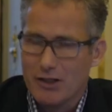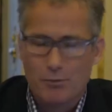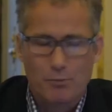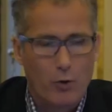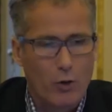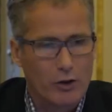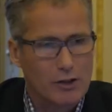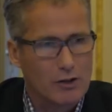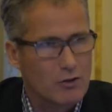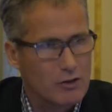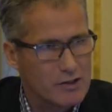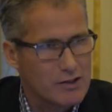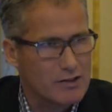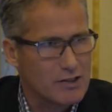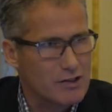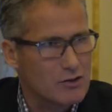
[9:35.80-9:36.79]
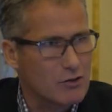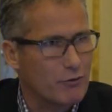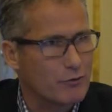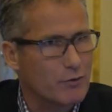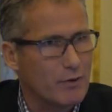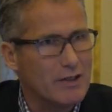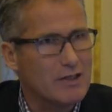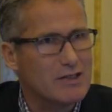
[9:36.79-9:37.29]
this portal consists
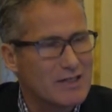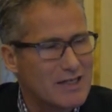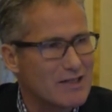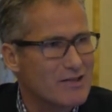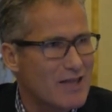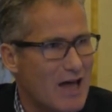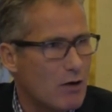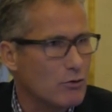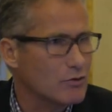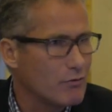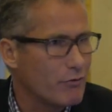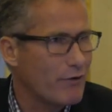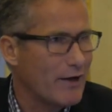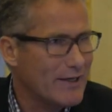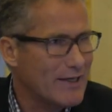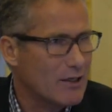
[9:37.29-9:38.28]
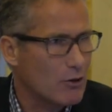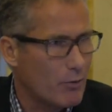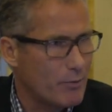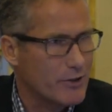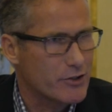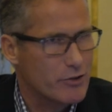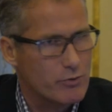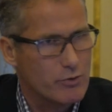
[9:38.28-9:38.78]
of 26,000 funding
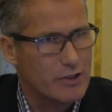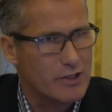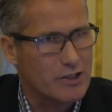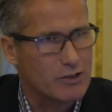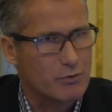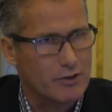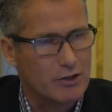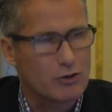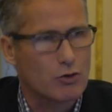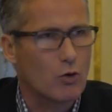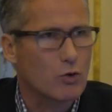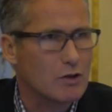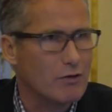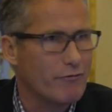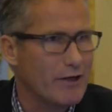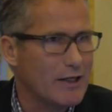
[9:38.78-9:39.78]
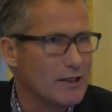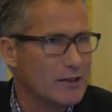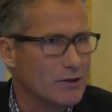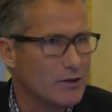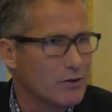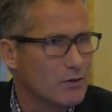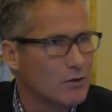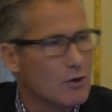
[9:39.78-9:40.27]
opportunities with a total
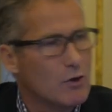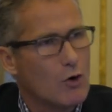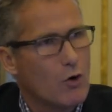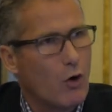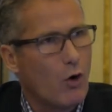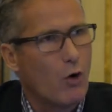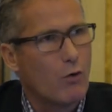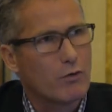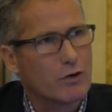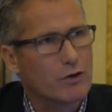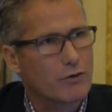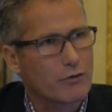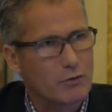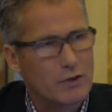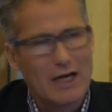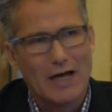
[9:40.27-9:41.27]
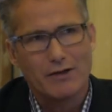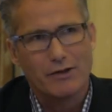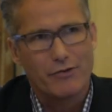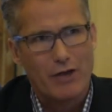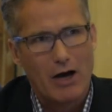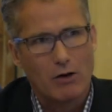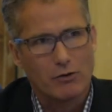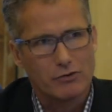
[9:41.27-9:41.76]
value over
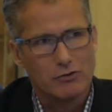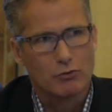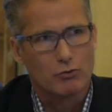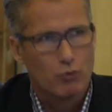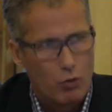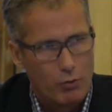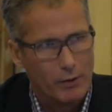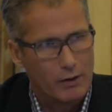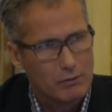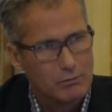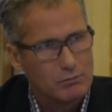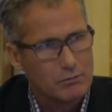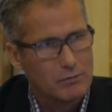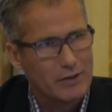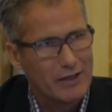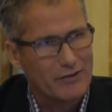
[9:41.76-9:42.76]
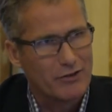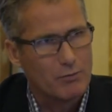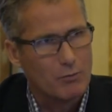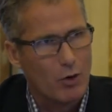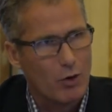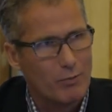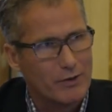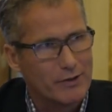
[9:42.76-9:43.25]
300,000 ruble at the
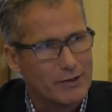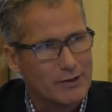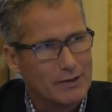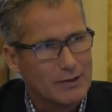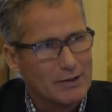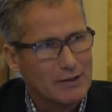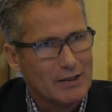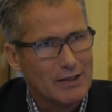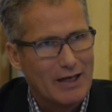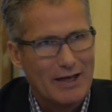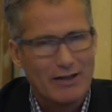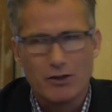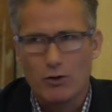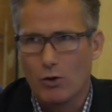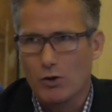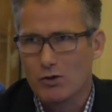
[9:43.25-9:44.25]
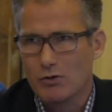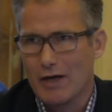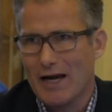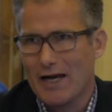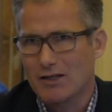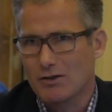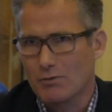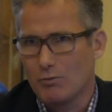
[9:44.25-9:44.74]
moment. And it also
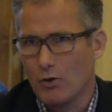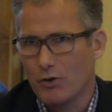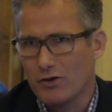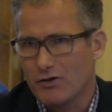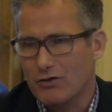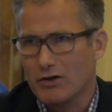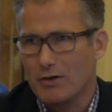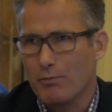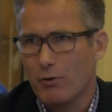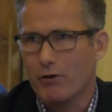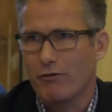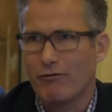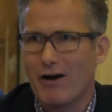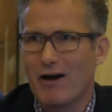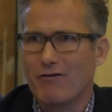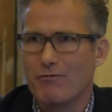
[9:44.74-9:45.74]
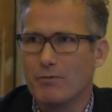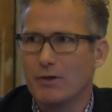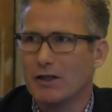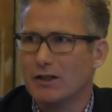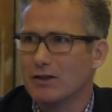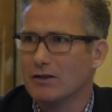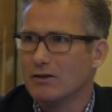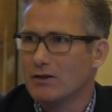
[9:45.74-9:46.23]
has more than 3.5
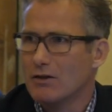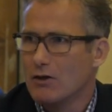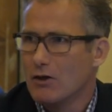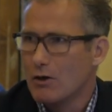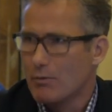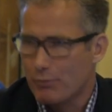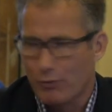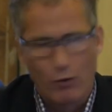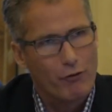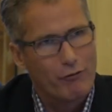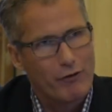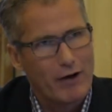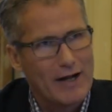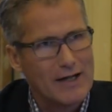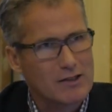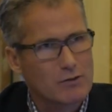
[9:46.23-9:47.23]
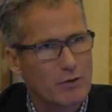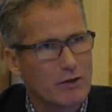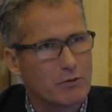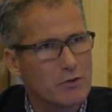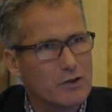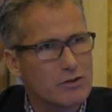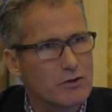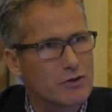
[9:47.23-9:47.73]
million profiles where
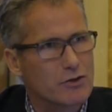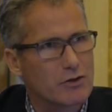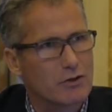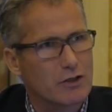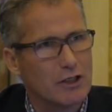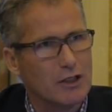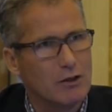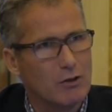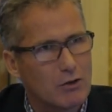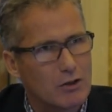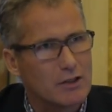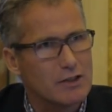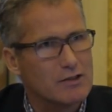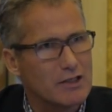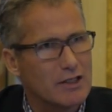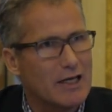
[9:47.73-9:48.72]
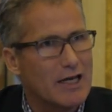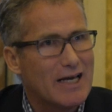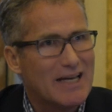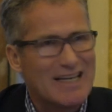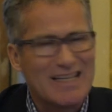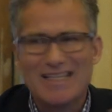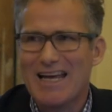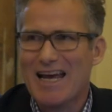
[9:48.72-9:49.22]
a researcher can look and
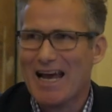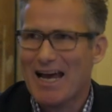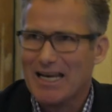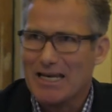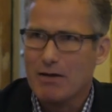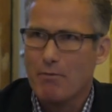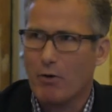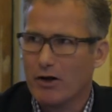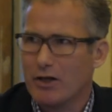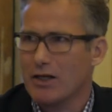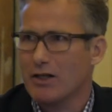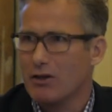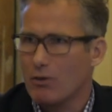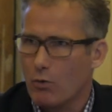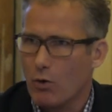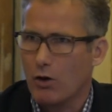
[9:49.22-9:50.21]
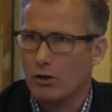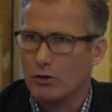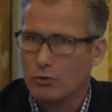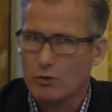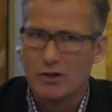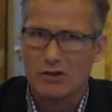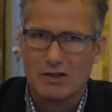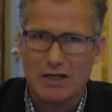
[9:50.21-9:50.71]
see, is there anybody in the
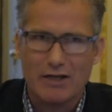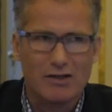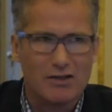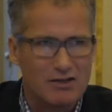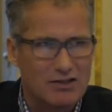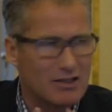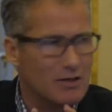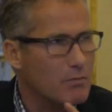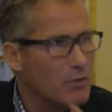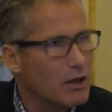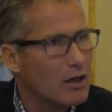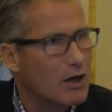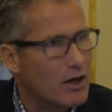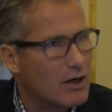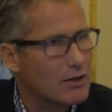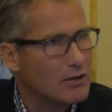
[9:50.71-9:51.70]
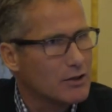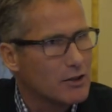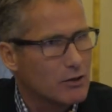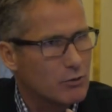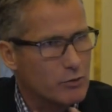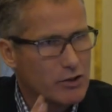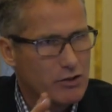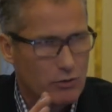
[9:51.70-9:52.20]
world who has done a similar
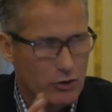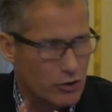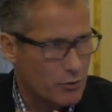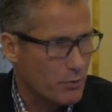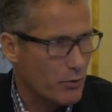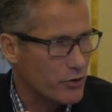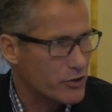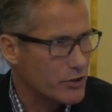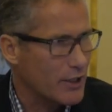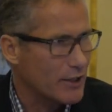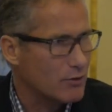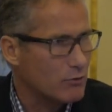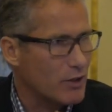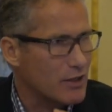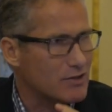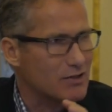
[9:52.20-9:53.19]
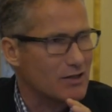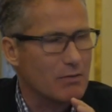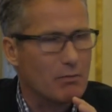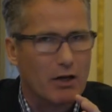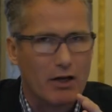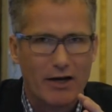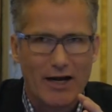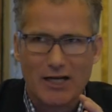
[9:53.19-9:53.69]
research project, who has
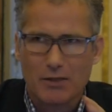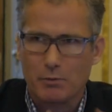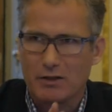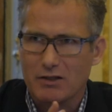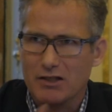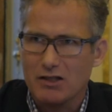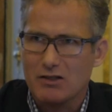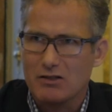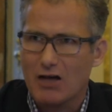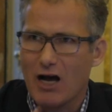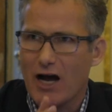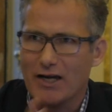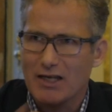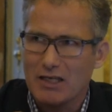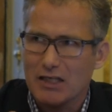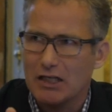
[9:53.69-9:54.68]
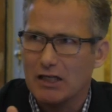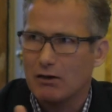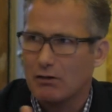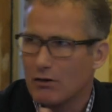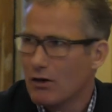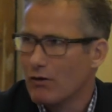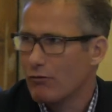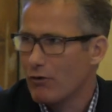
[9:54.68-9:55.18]
similar expertise I
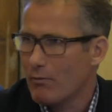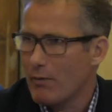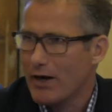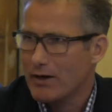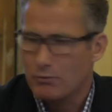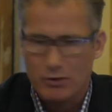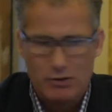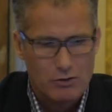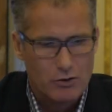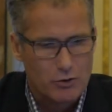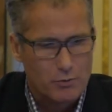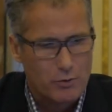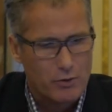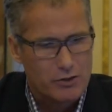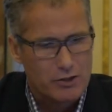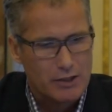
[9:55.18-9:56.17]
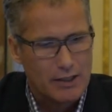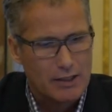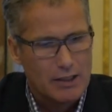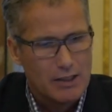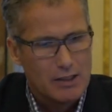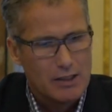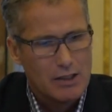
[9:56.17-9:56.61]
need for my research project?